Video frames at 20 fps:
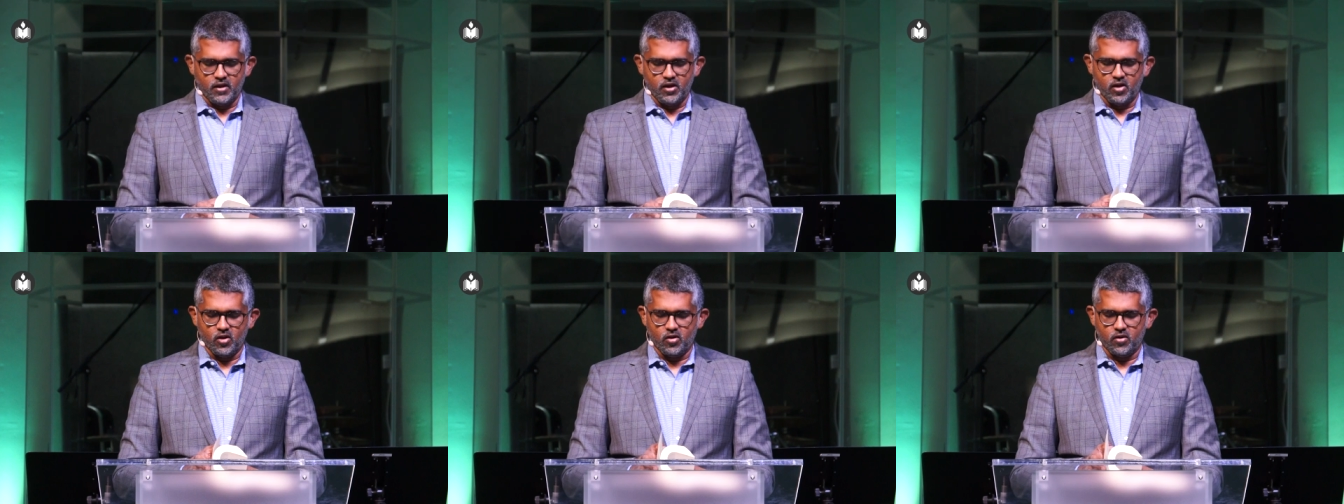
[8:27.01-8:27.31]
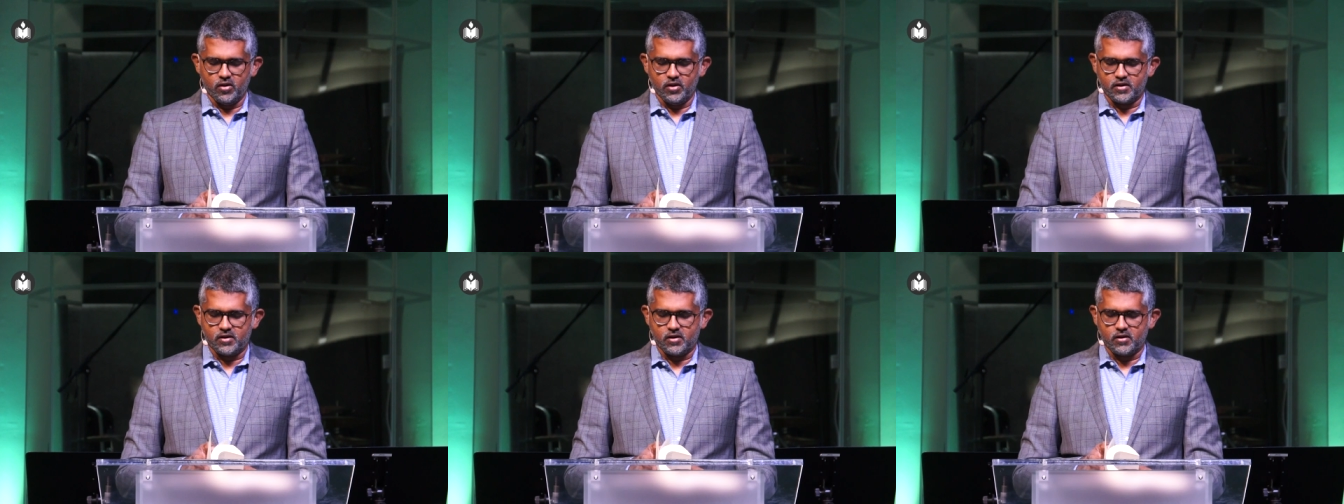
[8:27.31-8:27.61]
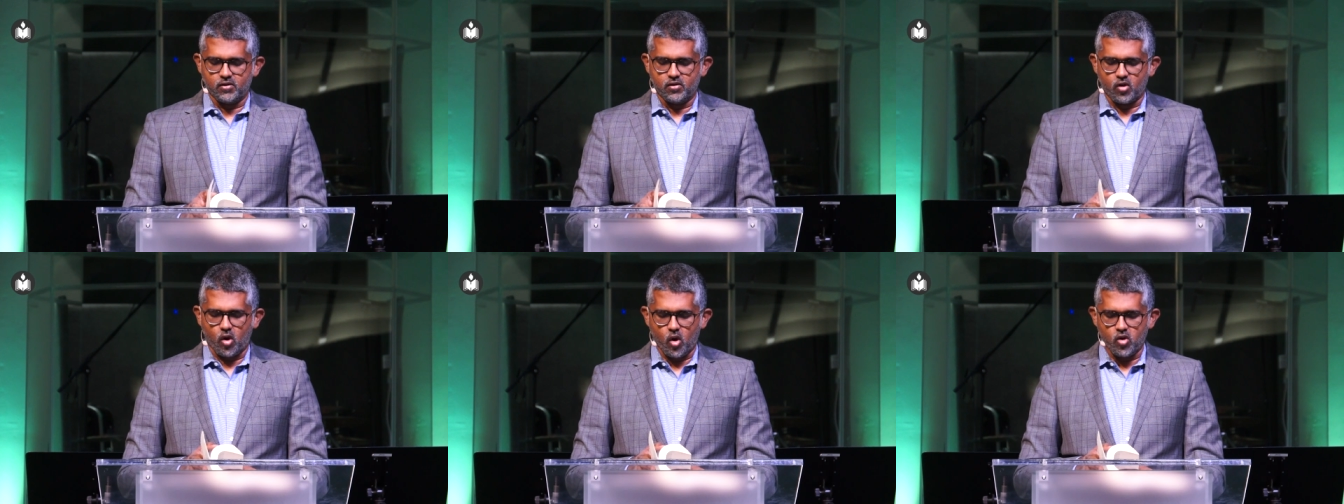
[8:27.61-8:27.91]
You know, it
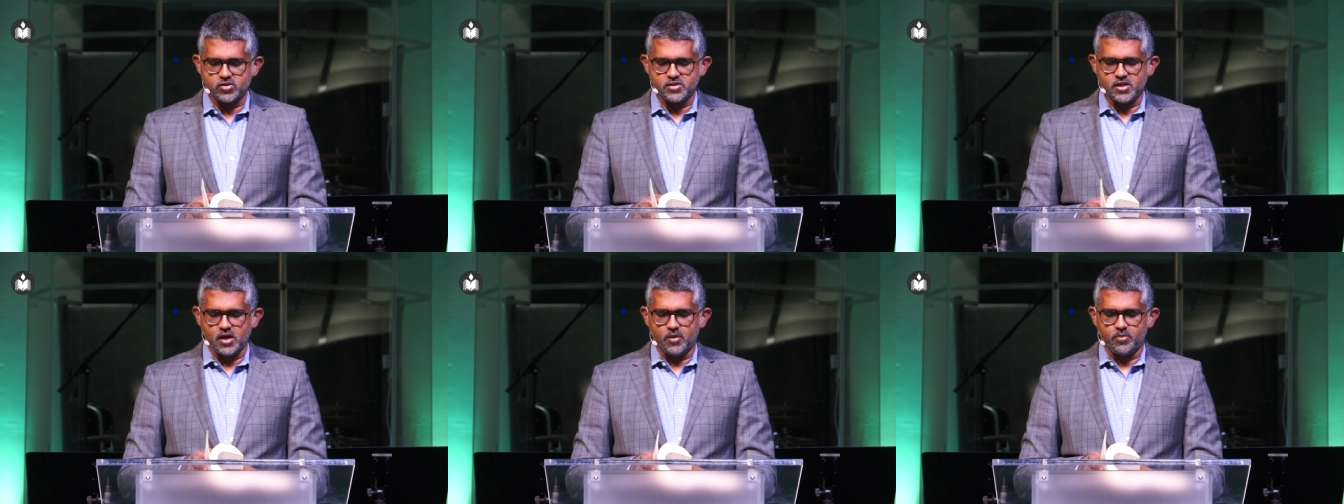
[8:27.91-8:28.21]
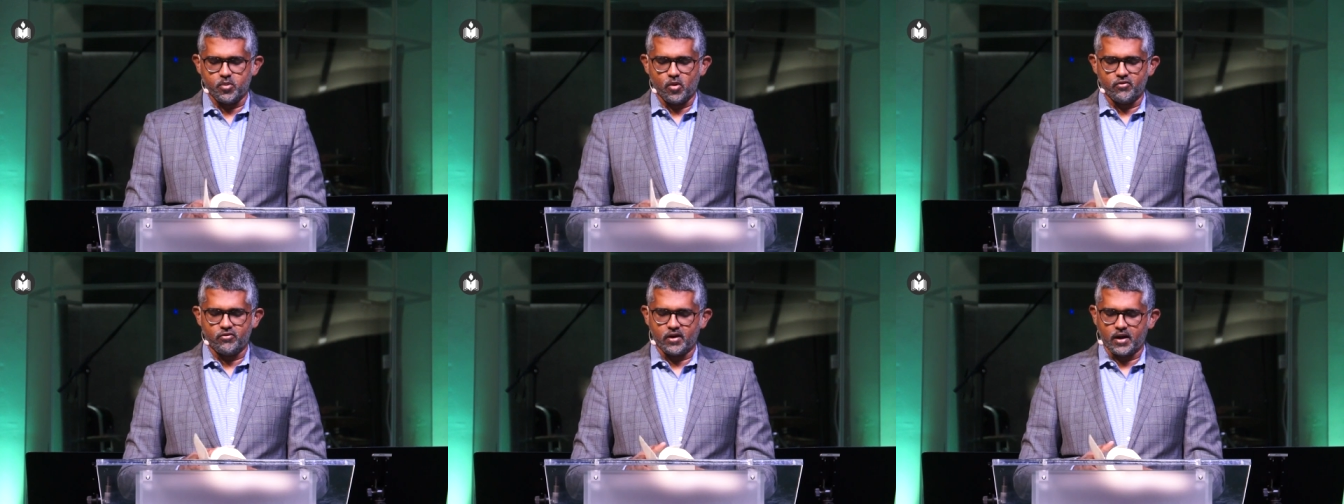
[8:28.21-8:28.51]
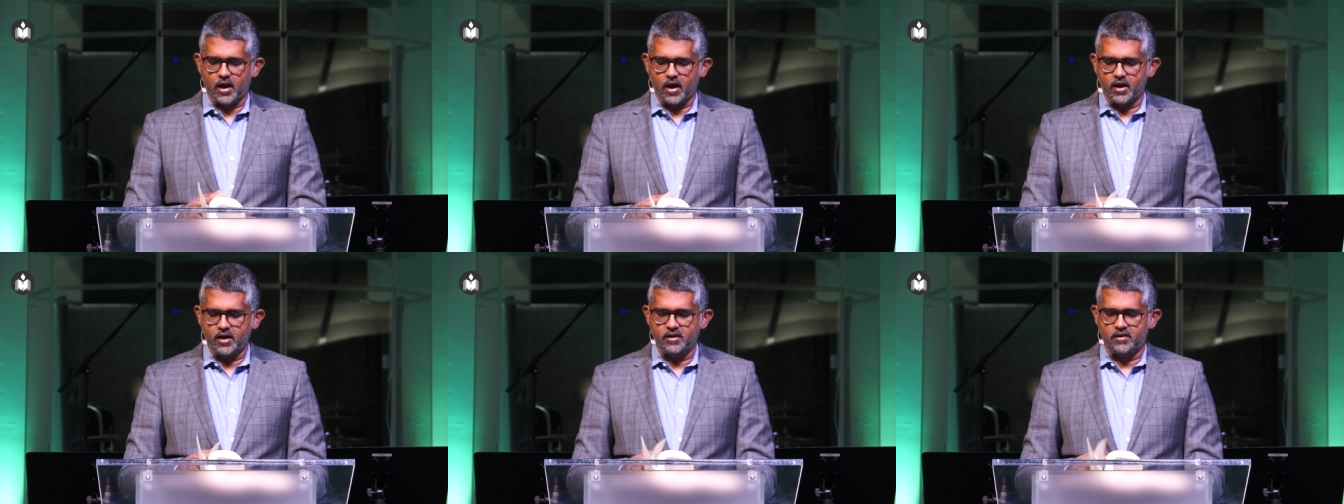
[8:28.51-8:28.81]
grows up
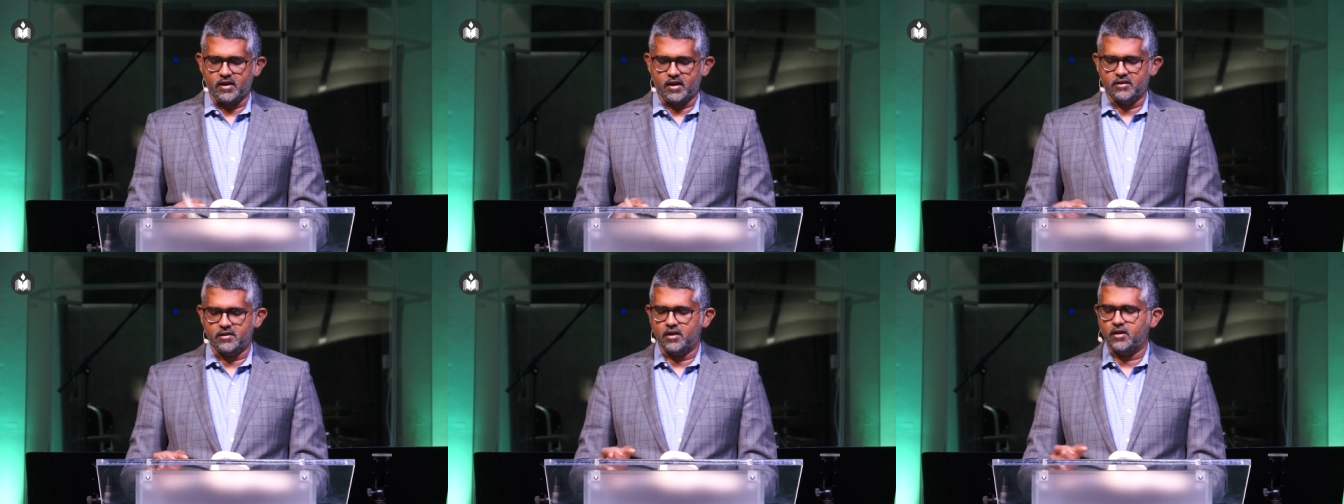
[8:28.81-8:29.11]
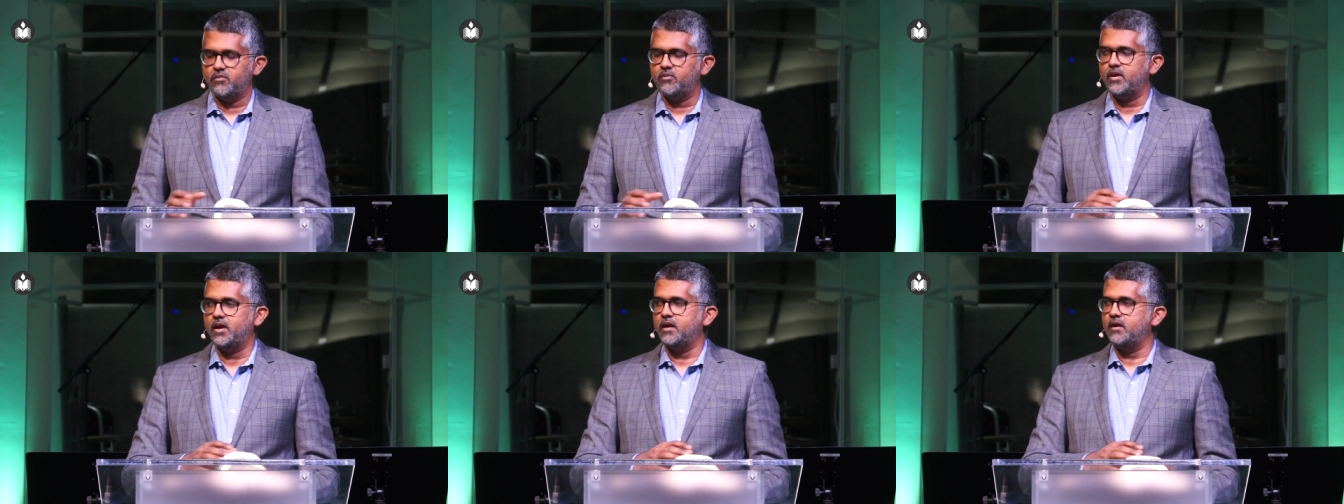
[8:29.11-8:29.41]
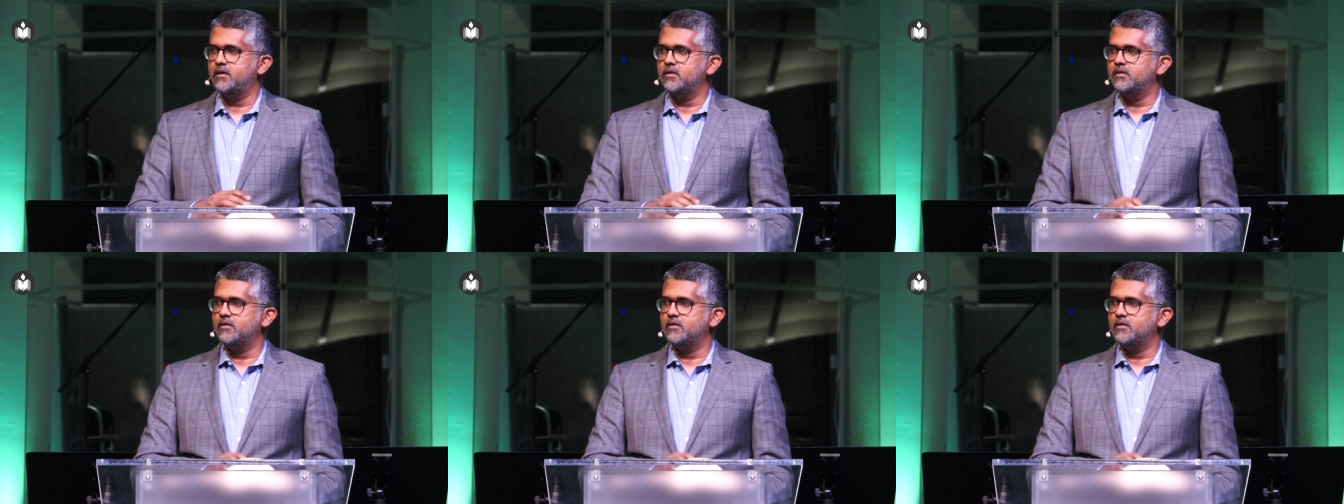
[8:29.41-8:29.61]
overnight, and then we